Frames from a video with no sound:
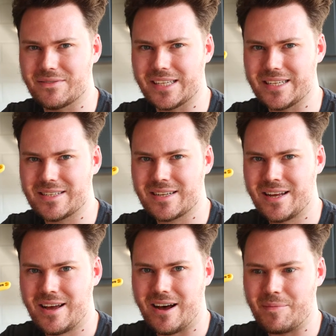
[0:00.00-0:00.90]
of these
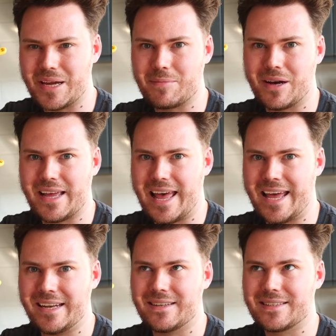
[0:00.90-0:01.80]
are made by
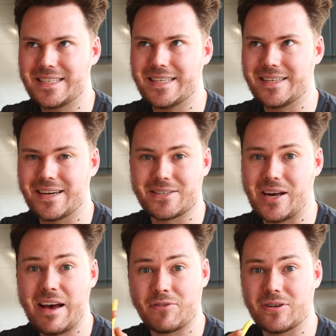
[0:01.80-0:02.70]
NT Cutter. I
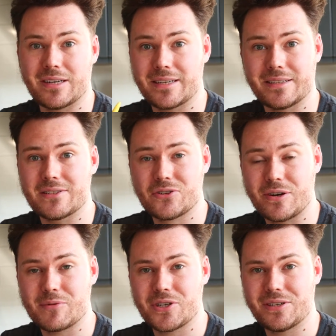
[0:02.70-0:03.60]
haven't got a link in the
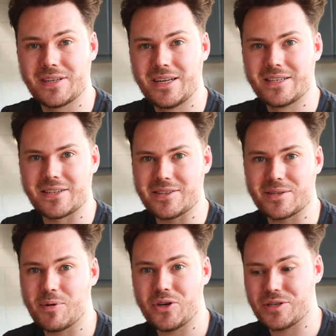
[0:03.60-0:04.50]
description, so this is
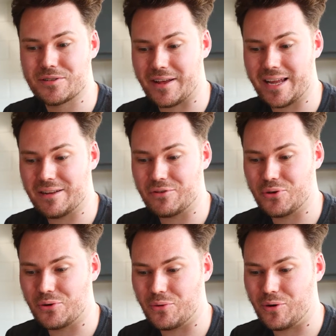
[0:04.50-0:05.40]
a bonus for any of you
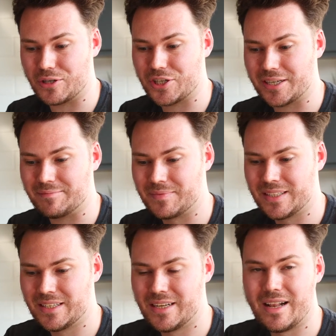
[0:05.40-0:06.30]
who are watching.
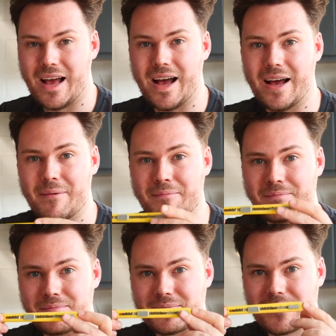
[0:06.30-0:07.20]

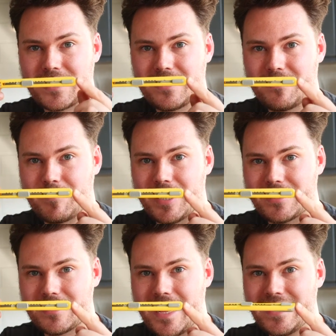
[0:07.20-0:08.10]

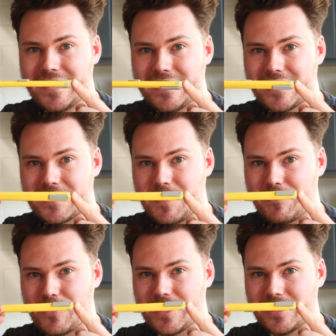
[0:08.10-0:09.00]
But NT Cutter make
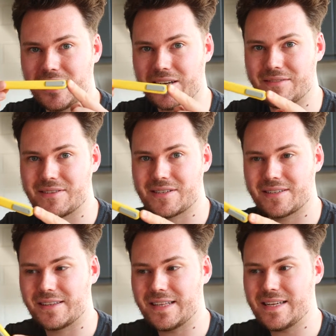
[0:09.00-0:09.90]
brilliant
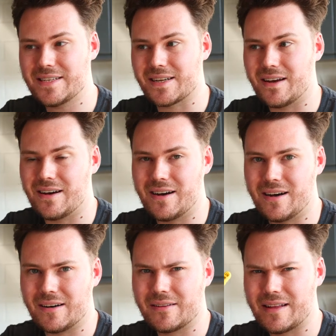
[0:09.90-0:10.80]
knives. These
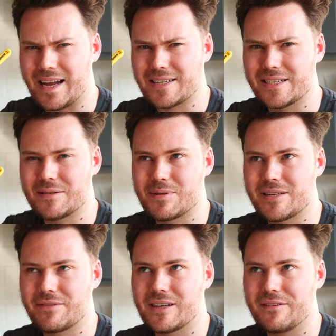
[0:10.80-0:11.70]
are actually
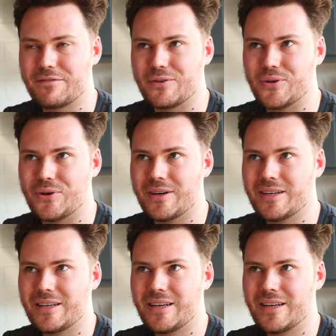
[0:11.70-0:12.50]
specifically for